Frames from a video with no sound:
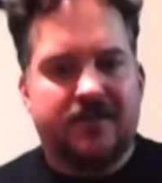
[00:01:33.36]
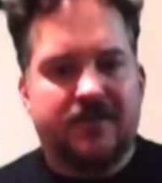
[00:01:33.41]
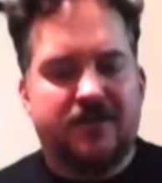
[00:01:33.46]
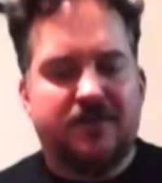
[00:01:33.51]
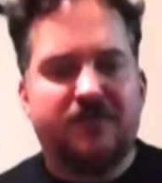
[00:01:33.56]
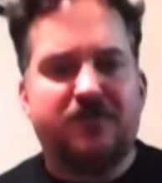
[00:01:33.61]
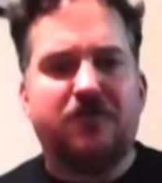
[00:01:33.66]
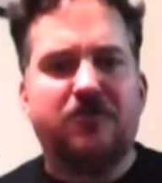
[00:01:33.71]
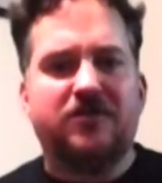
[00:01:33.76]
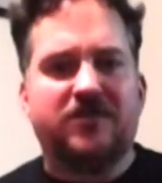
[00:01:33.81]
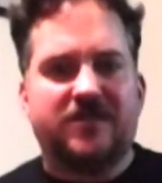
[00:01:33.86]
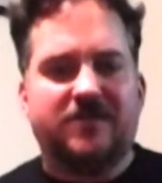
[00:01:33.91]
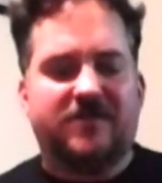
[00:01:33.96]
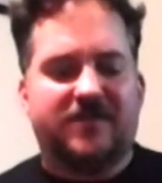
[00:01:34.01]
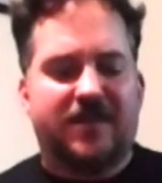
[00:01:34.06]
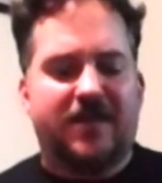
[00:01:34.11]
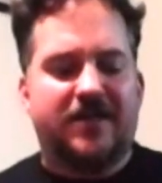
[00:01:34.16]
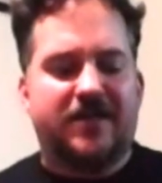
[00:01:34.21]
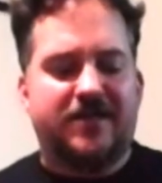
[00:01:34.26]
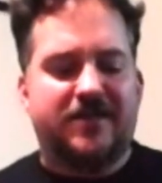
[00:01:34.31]
Of course, I'm
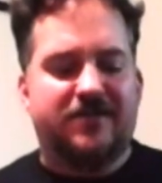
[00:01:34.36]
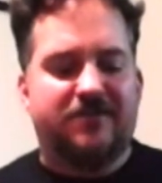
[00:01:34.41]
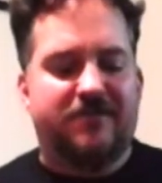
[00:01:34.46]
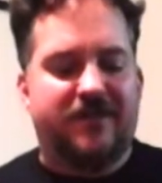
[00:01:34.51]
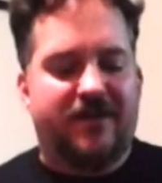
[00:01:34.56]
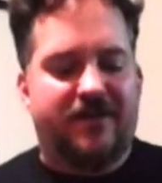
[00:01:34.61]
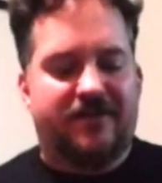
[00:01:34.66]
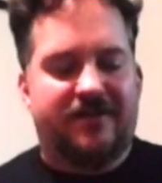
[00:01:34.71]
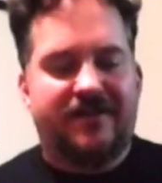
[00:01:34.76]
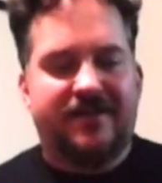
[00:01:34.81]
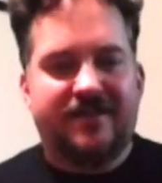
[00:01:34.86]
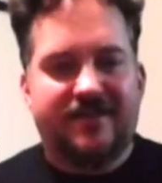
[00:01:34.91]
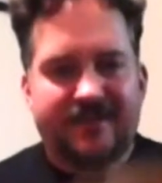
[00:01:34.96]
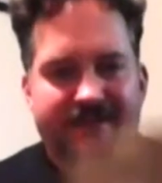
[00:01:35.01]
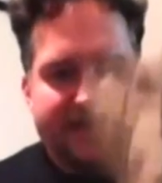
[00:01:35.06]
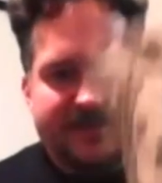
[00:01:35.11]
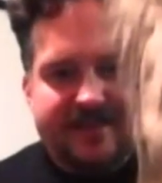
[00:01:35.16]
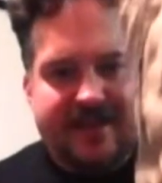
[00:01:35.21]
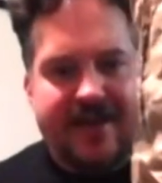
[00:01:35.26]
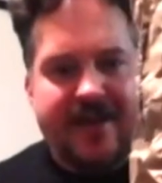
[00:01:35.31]
talking about
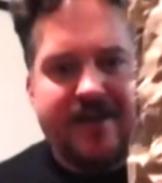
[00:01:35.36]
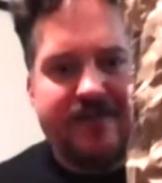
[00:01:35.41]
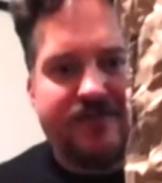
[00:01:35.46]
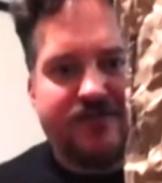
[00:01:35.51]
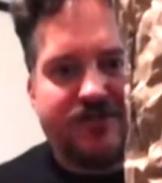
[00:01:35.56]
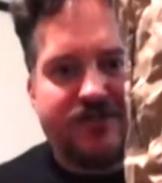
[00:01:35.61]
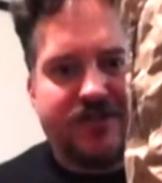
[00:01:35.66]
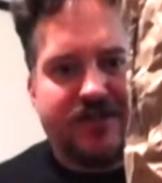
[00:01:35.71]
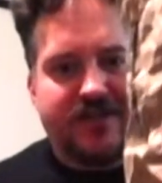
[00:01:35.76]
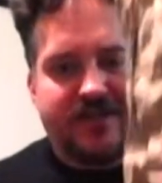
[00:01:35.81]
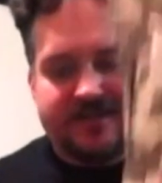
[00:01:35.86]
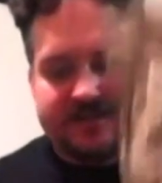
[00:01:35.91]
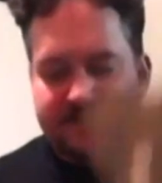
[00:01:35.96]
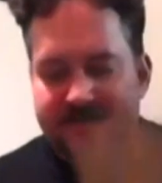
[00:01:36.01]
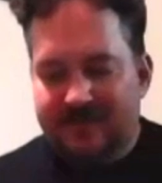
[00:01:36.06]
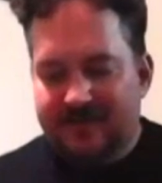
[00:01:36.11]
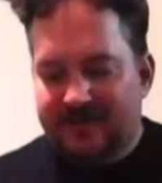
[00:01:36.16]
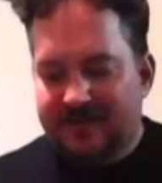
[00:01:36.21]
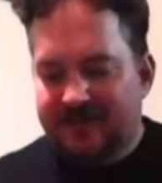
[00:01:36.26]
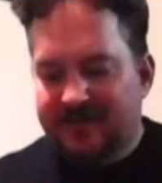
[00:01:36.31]
KFC
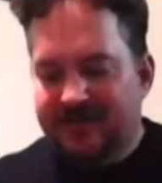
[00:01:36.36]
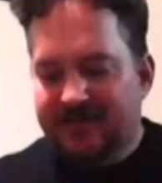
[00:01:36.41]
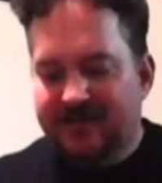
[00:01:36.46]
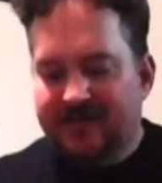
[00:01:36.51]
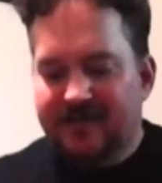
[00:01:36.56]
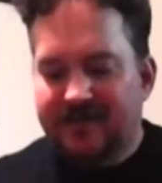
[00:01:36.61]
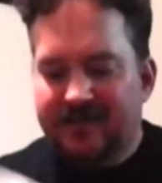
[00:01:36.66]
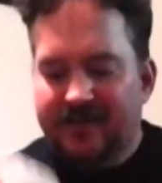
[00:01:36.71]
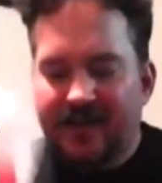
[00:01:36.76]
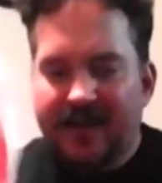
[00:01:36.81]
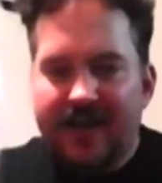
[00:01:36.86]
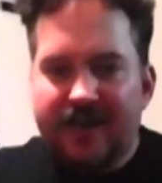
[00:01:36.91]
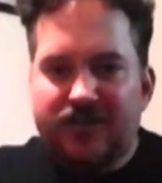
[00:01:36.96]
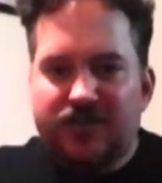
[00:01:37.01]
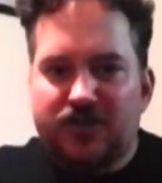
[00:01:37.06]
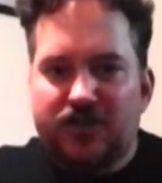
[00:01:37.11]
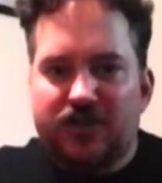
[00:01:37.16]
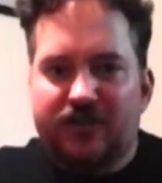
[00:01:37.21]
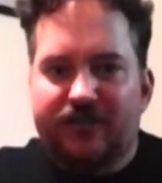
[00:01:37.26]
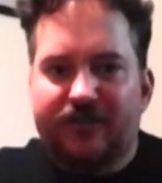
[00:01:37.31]
and
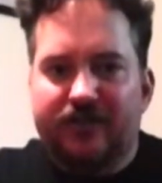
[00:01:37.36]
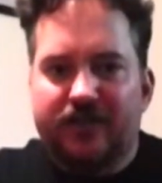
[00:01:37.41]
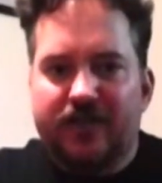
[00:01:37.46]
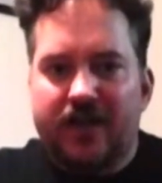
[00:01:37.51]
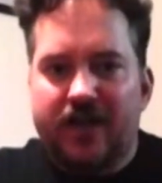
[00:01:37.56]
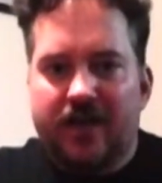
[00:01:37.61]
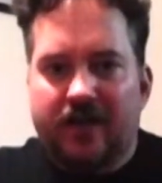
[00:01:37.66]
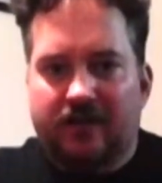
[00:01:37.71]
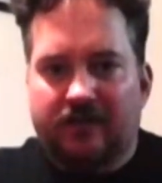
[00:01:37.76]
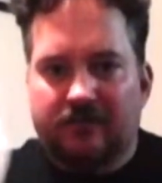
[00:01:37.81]
Chick-Fil-A.